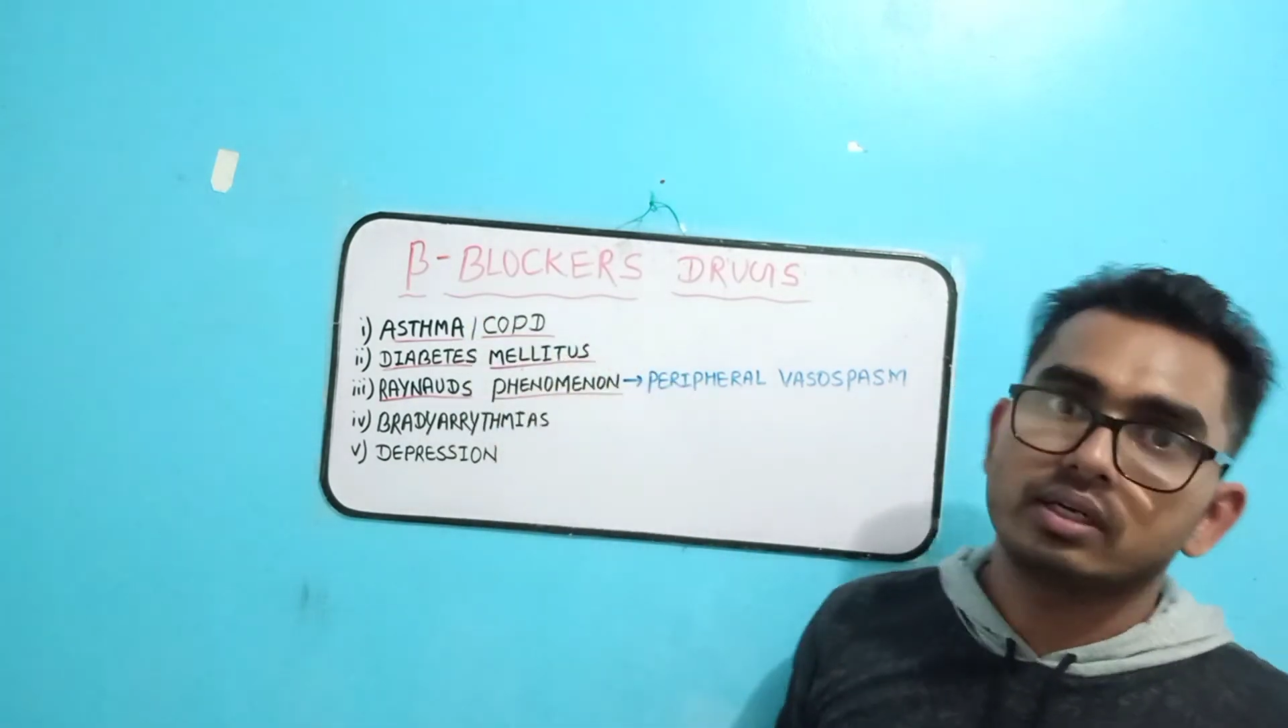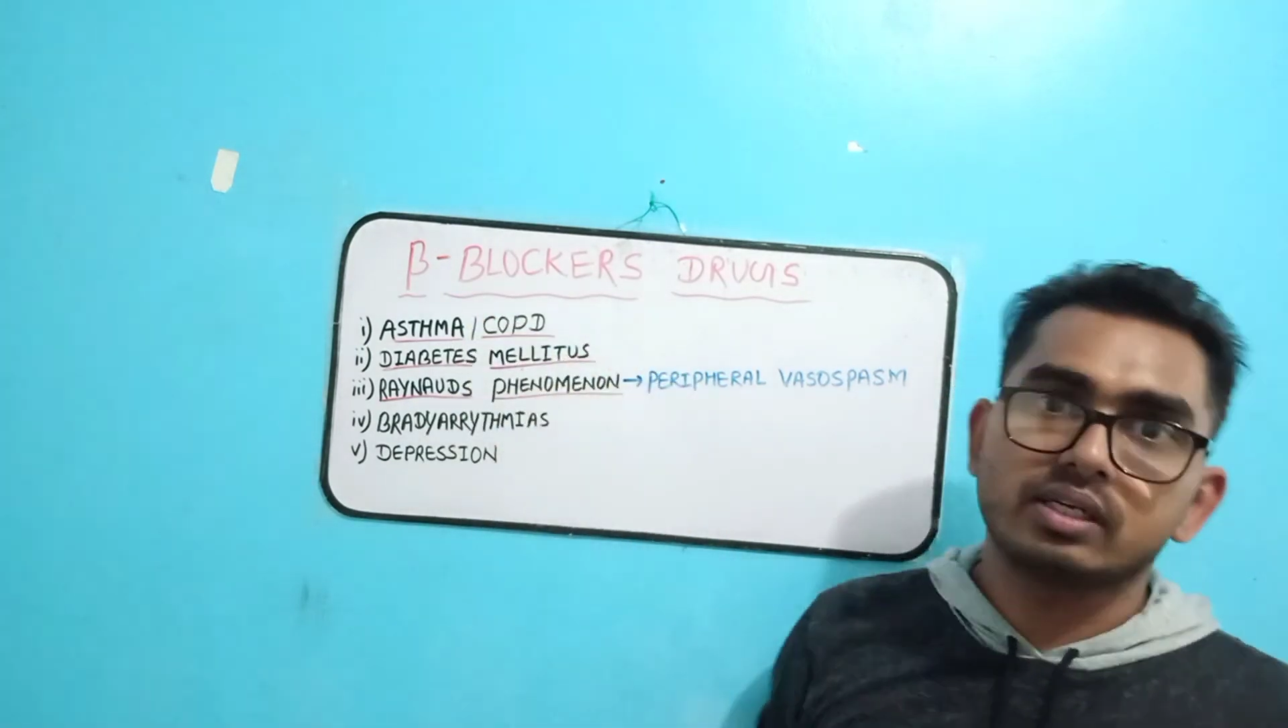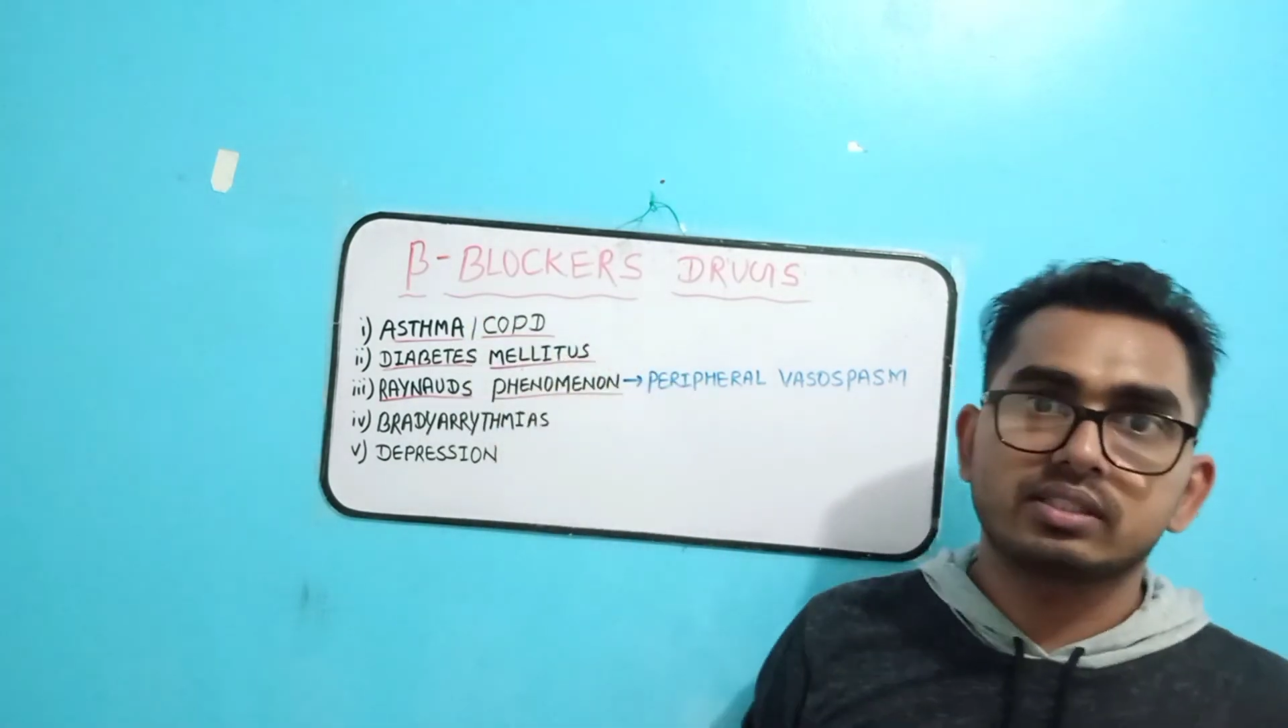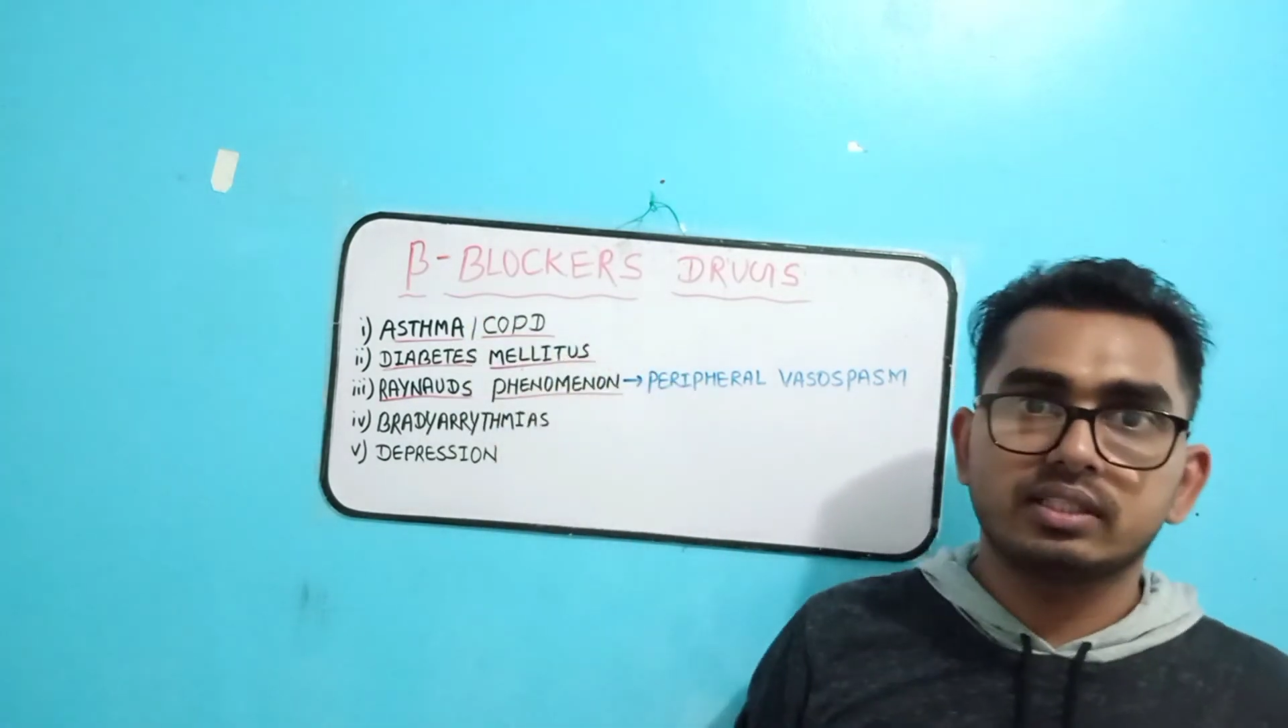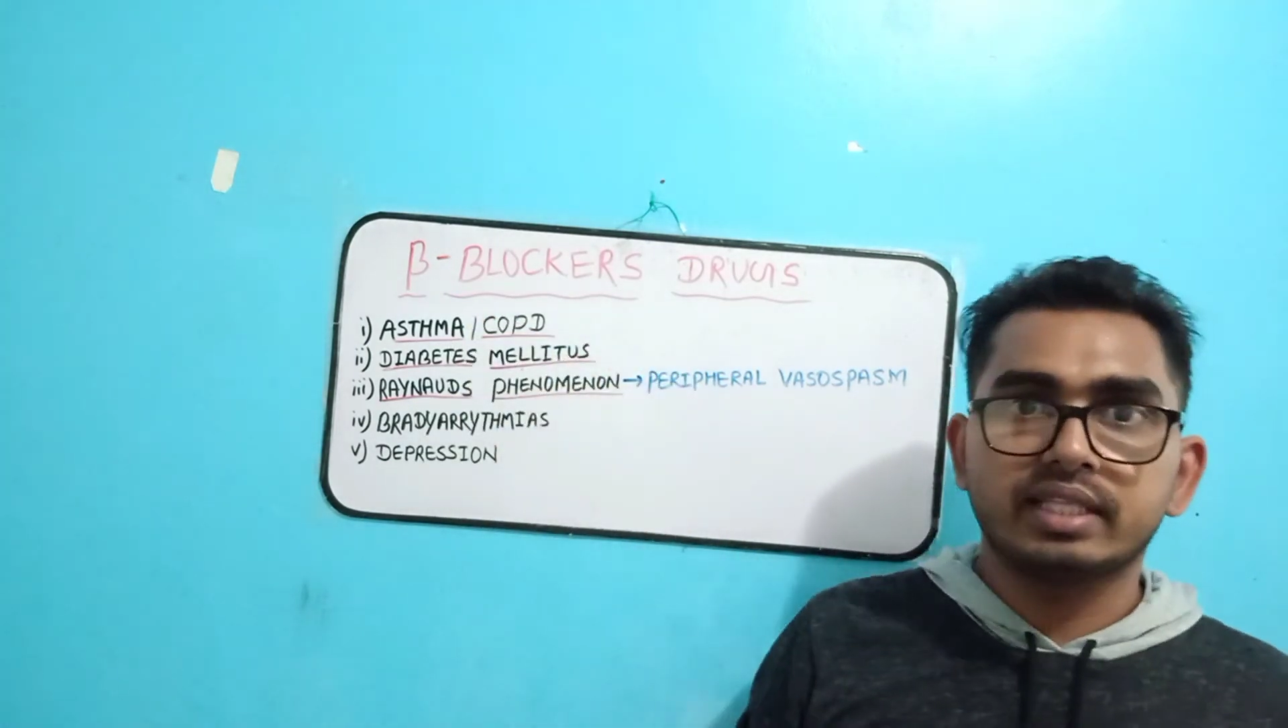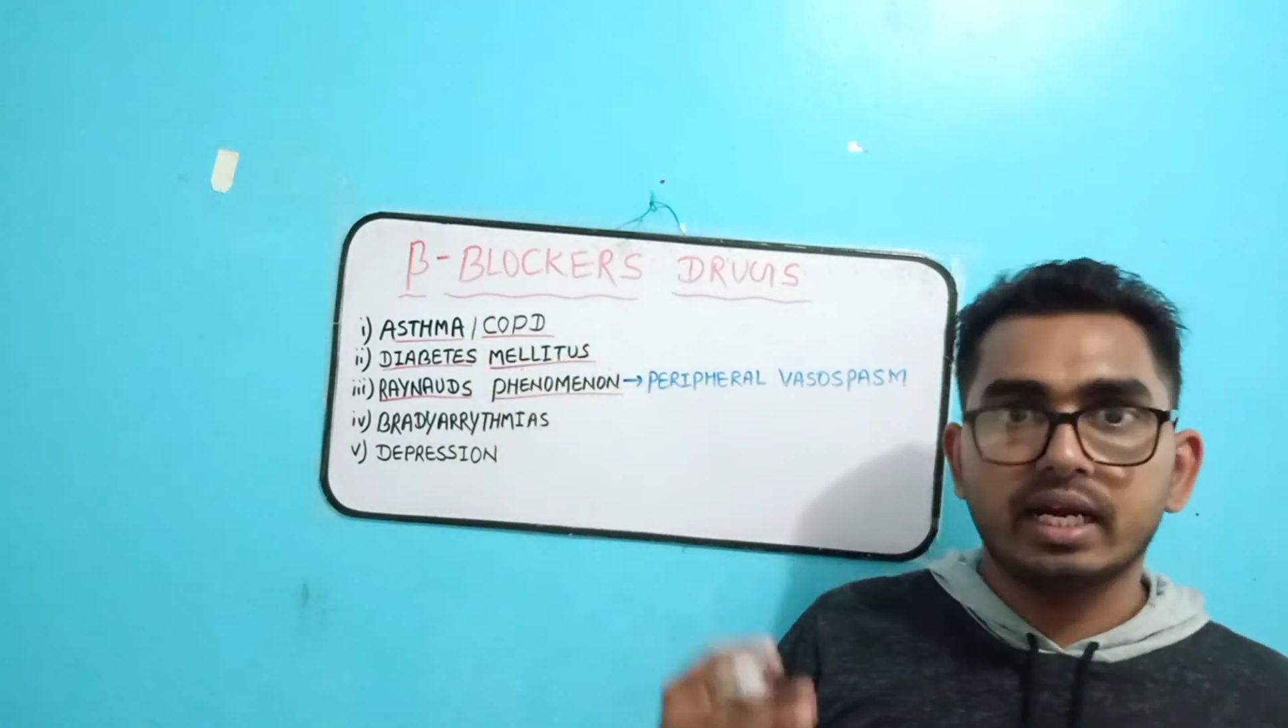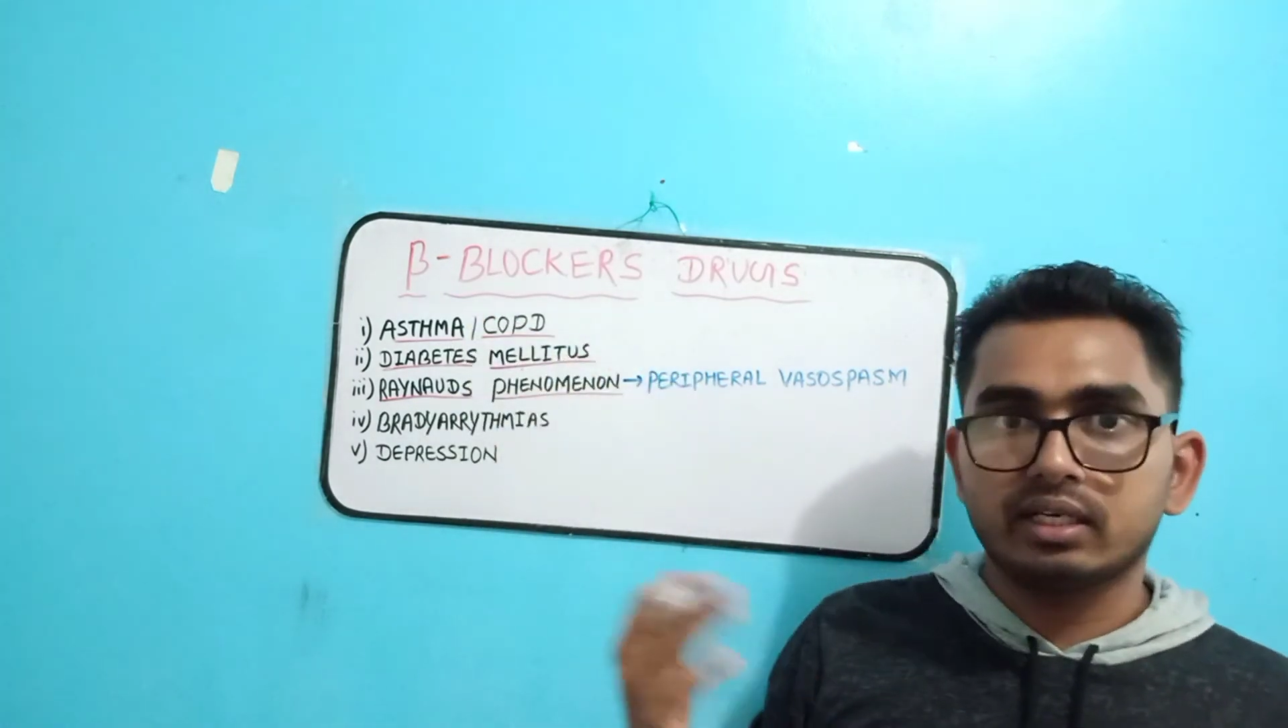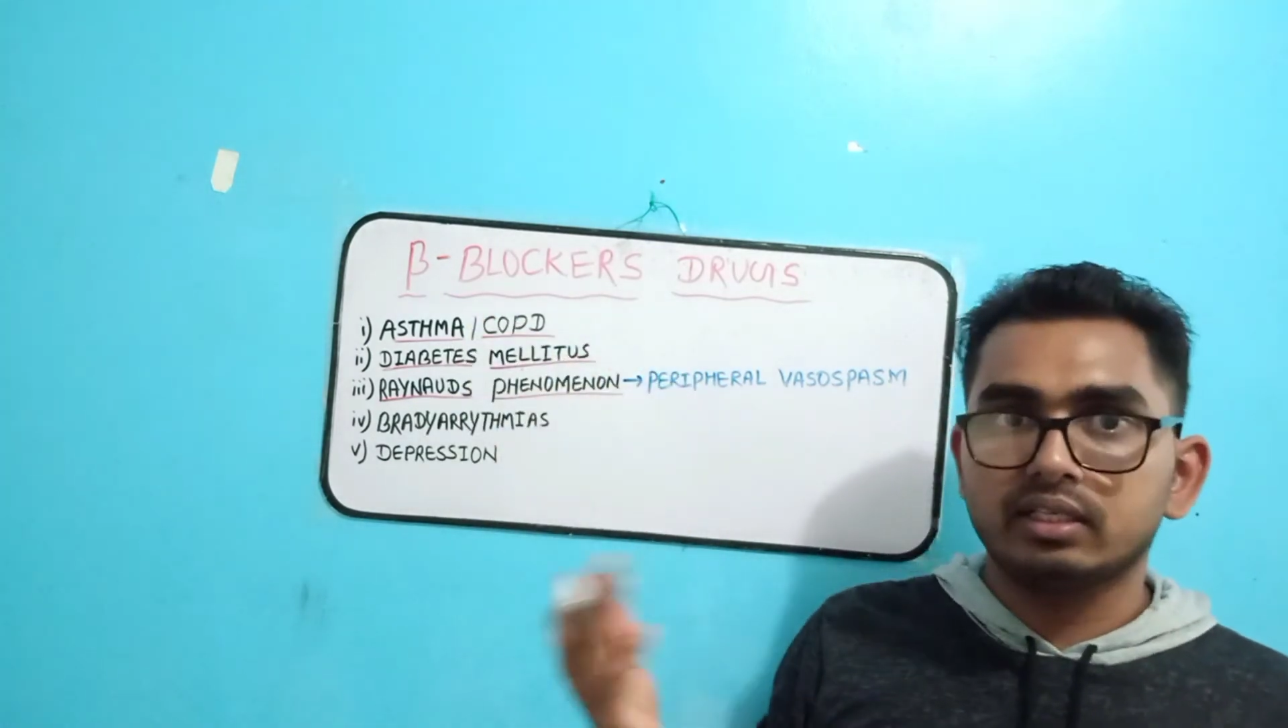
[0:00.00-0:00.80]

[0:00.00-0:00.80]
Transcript: drugs, that